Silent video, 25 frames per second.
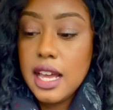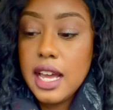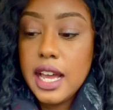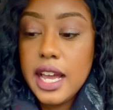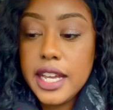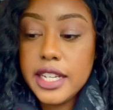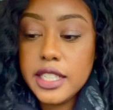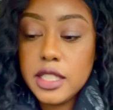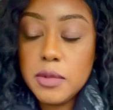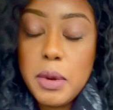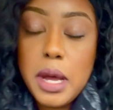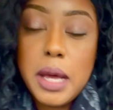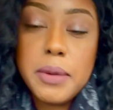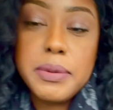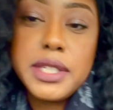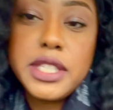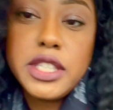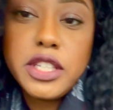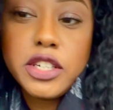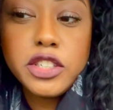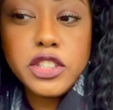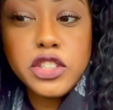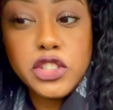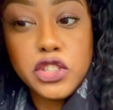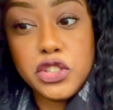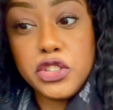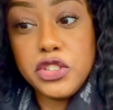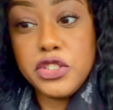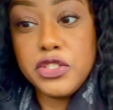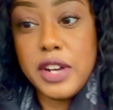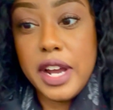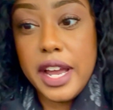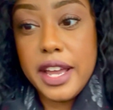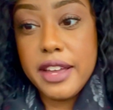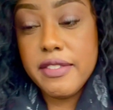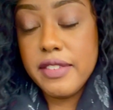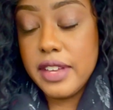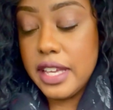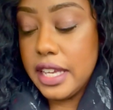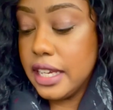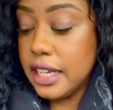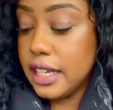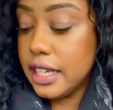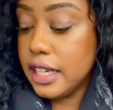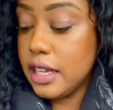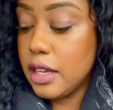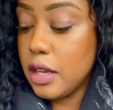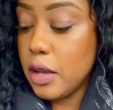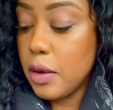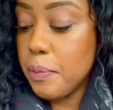I should probably start
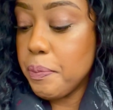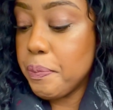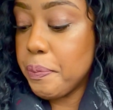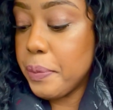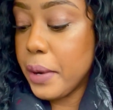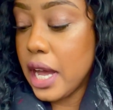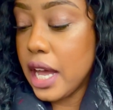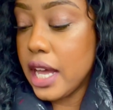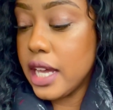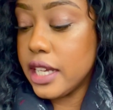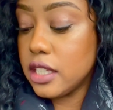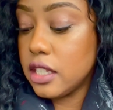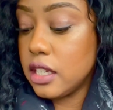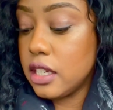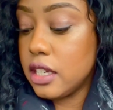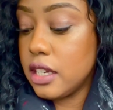driving, but